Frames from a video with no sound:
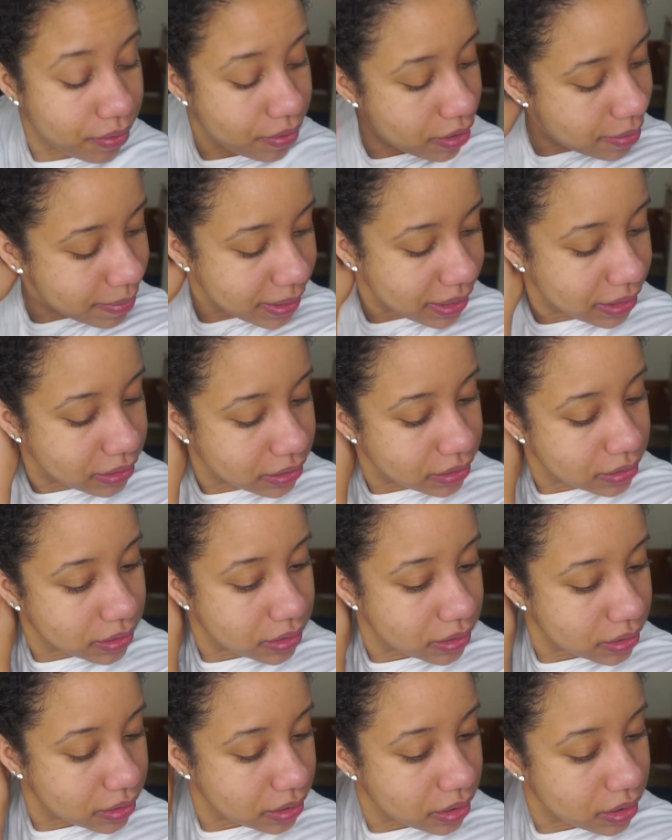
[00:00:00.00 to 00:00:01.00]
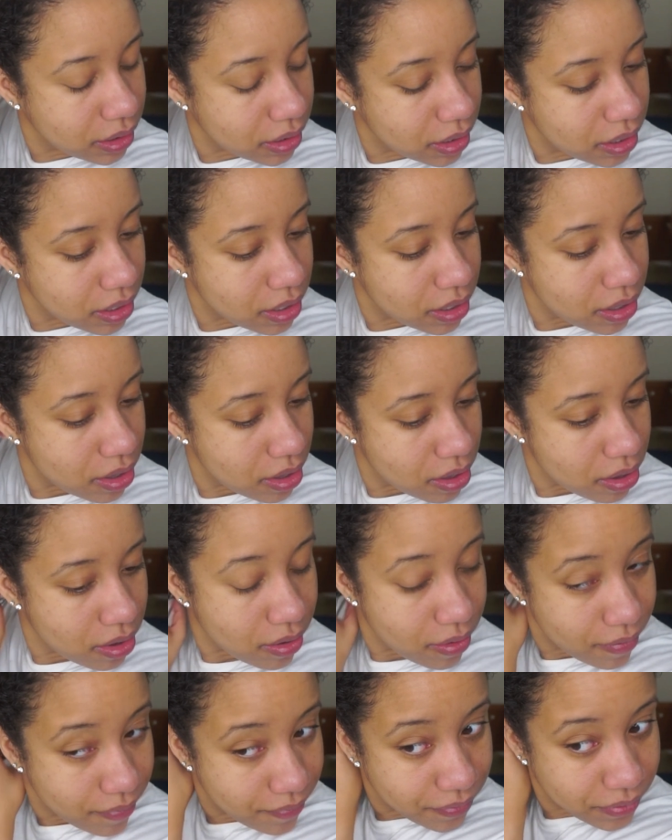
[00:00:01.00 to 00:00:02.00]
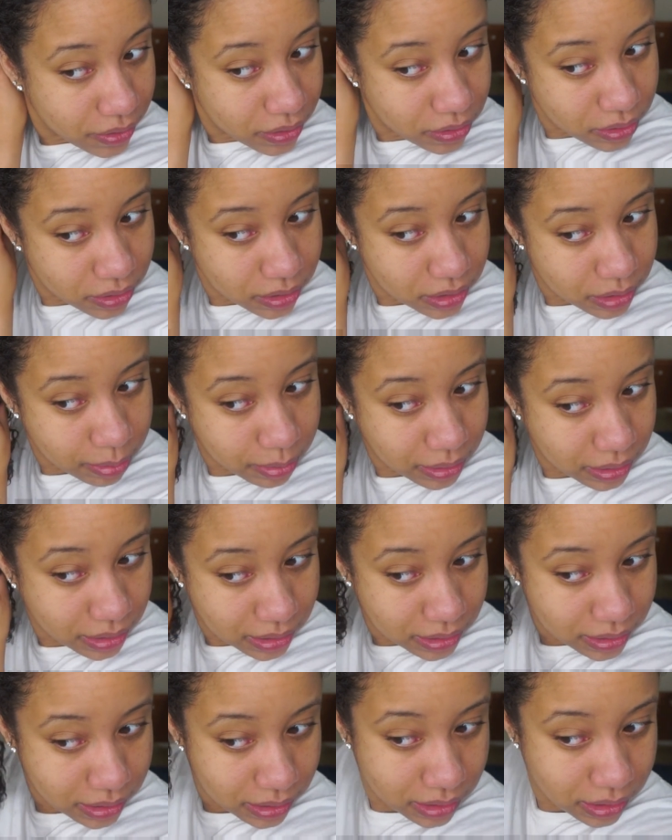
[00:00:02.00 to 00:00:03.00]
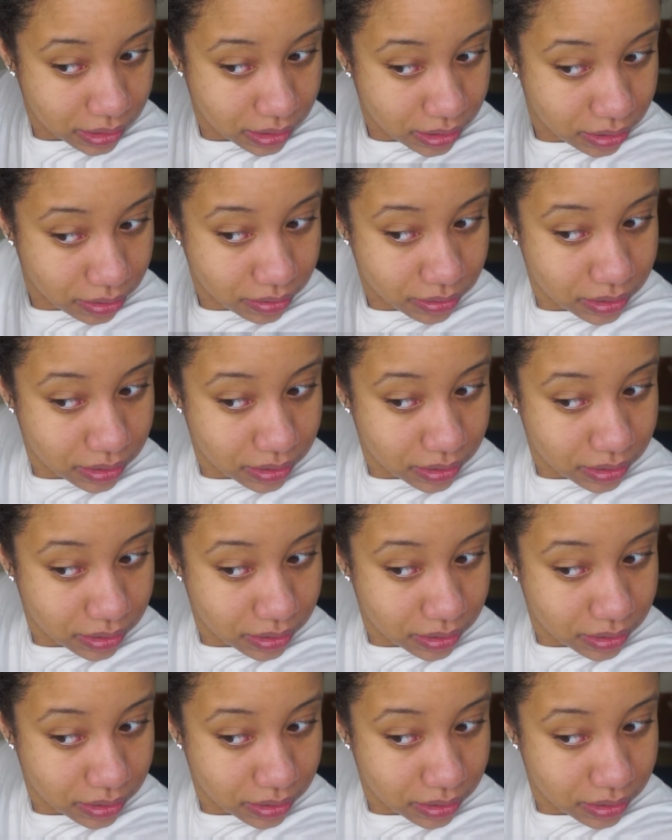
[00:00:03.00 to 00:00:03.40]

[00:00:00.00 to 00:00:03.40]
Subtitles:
how am I gonna do this? Let's just split this into 2